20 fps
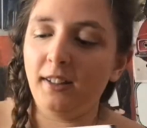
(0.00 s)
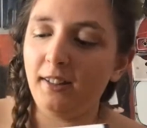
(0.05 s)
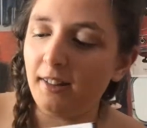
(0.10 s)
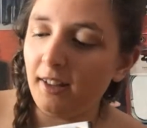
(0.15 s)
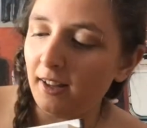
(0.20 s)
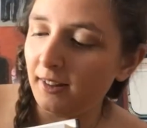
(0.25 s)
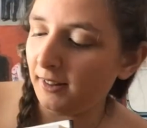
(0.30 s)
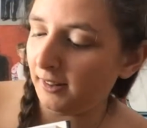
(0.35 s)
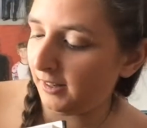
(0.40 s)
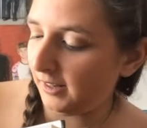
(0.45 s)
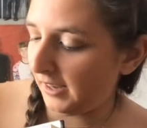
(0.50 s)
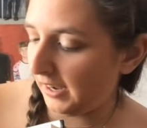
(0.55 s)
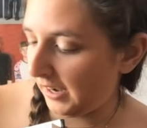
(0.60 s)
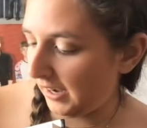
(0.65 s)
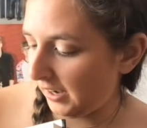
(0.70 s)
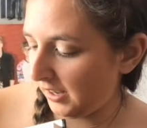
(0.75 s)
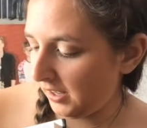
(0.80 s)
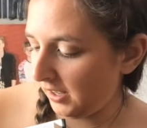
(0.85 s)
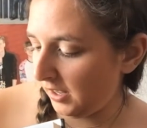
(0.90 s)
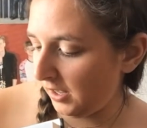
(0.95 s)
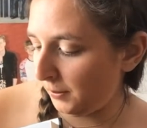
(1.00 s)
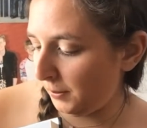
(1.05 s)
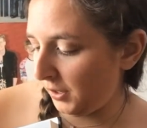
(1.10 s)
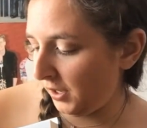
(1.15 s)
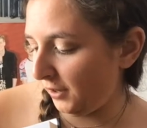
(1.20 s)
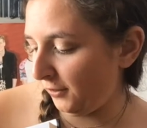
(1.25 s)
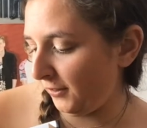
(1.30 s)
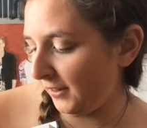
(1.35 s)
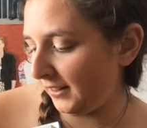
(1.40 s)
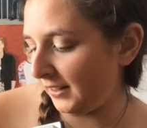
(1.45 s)
It says here, a
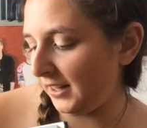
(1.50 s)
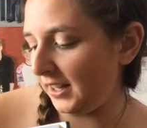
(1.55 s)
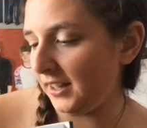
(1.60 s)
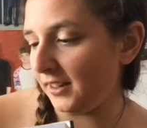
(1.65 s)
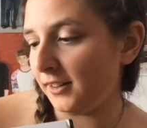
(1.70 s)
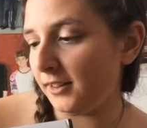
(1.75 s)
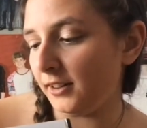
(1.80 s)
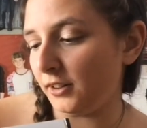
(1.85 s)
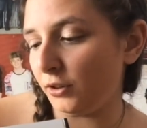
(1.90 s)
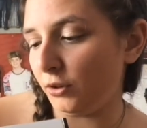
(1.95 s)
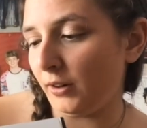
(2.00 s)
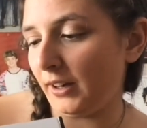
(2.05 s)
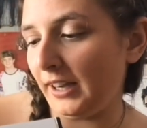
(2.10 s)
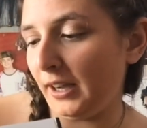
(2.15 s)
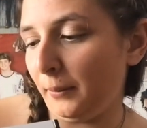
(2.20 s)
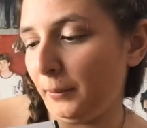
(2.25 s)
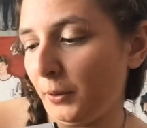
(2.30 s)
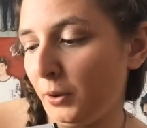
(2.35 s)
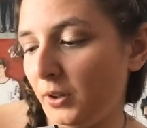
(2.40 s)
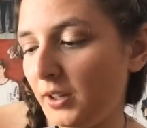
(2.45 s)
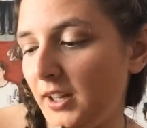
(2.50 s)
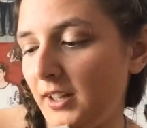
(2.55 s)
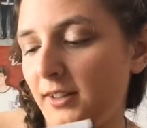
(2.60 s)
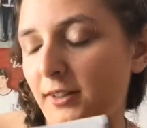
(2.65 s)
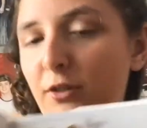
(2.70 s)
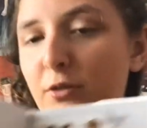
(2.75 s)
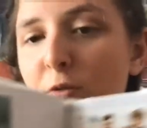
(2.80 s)
perfectly innocent choir boy at